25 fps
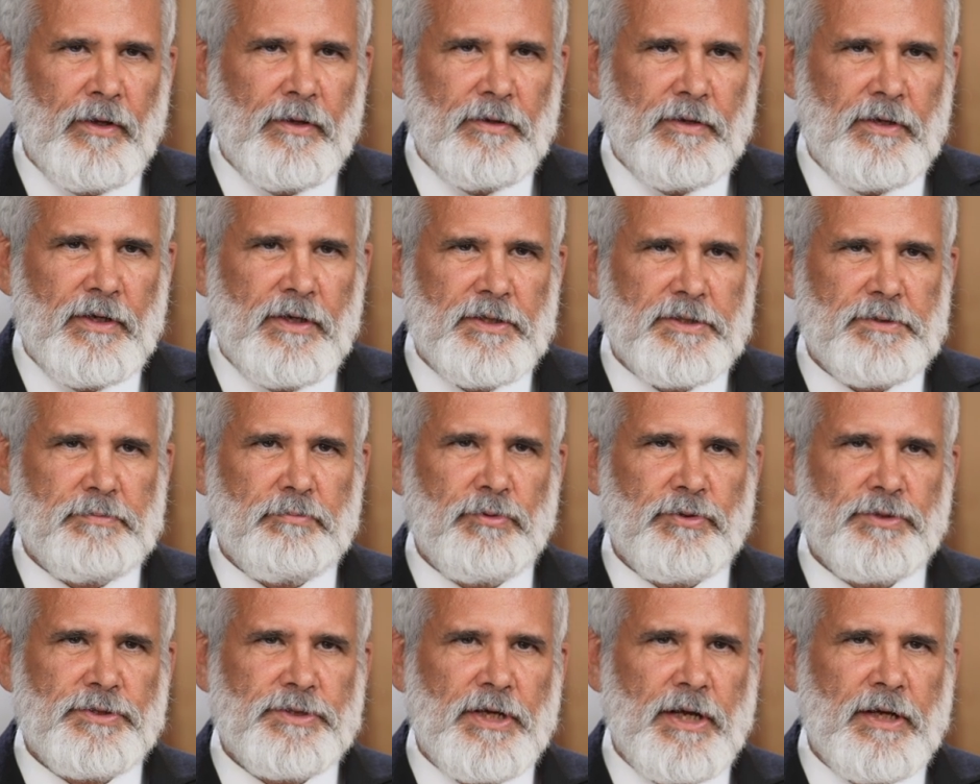that is
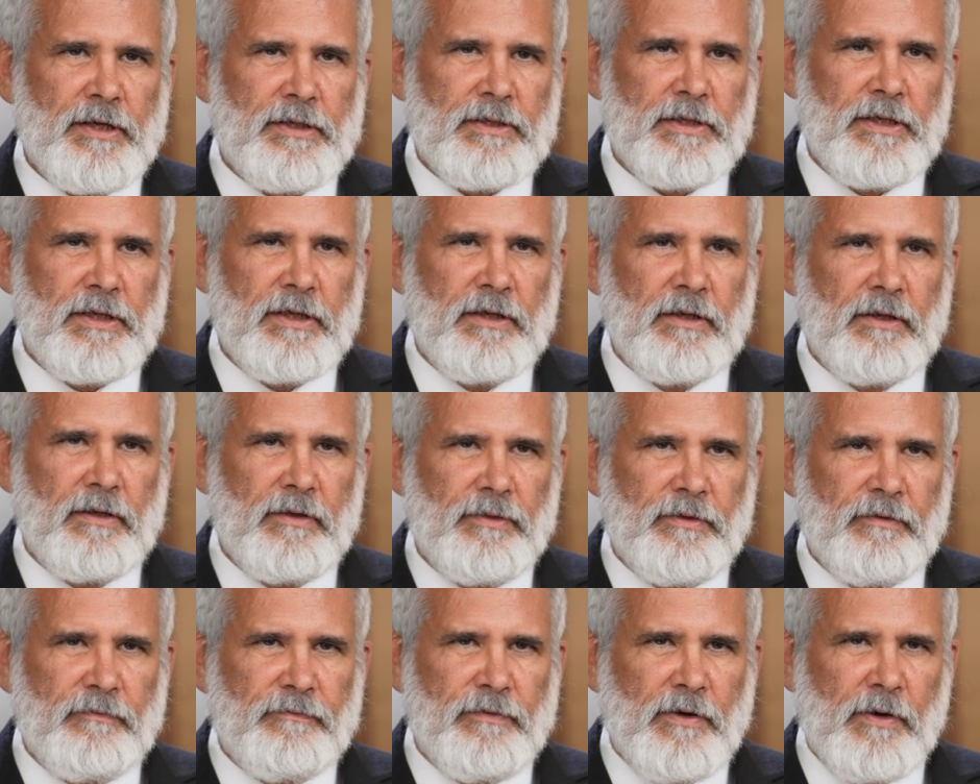protecting
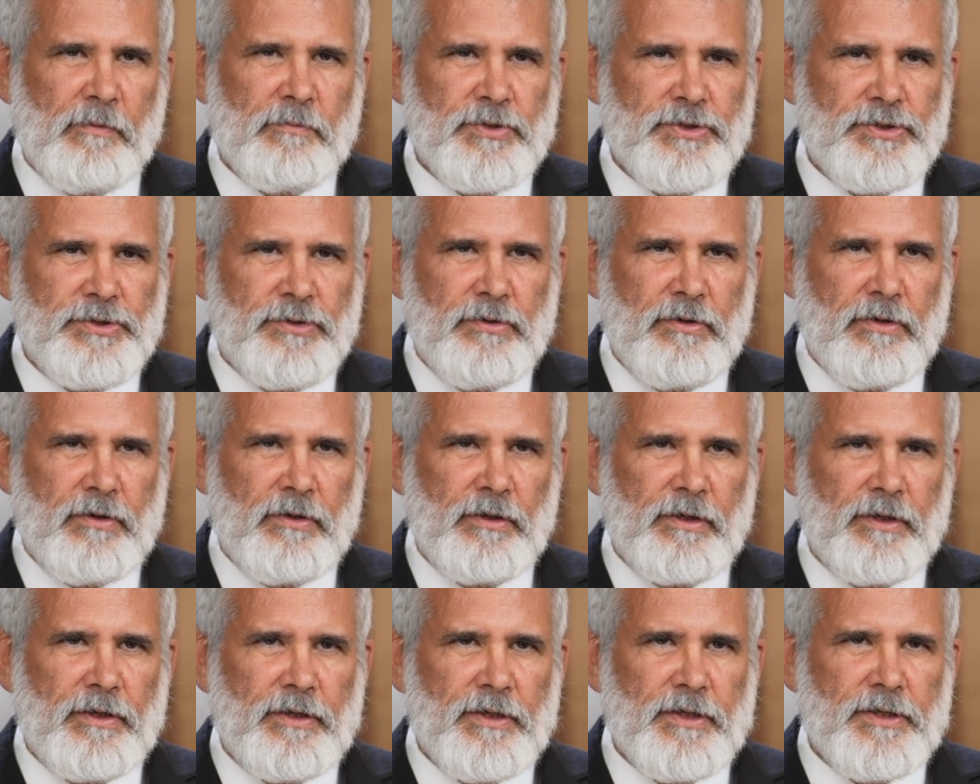the
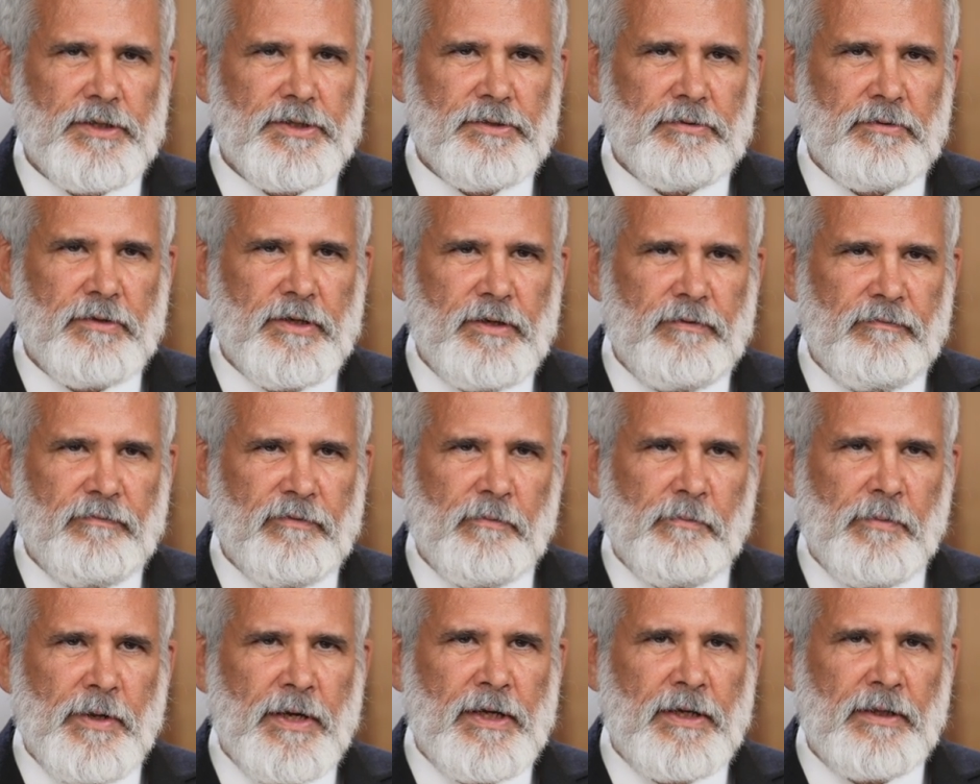pharmaceutical industry
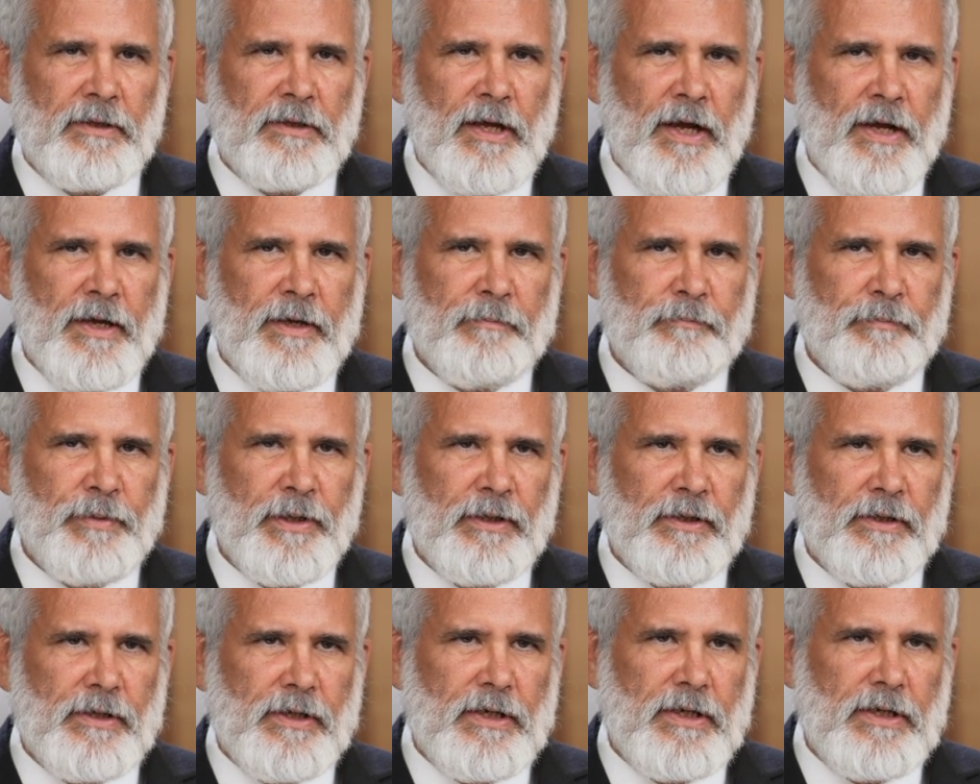from any
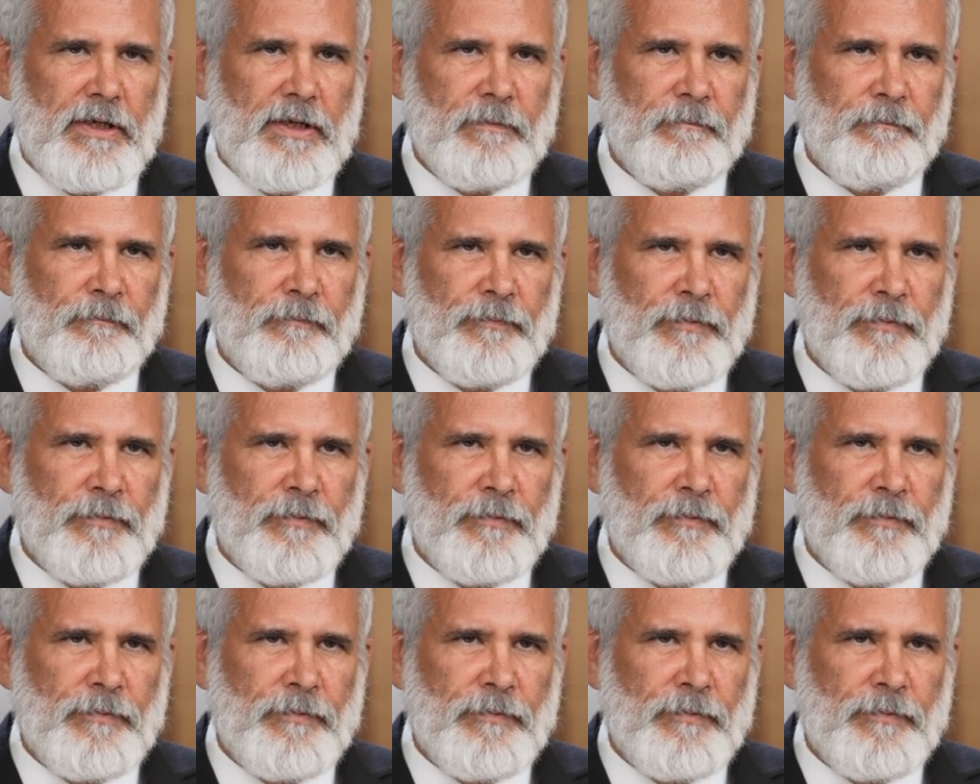liability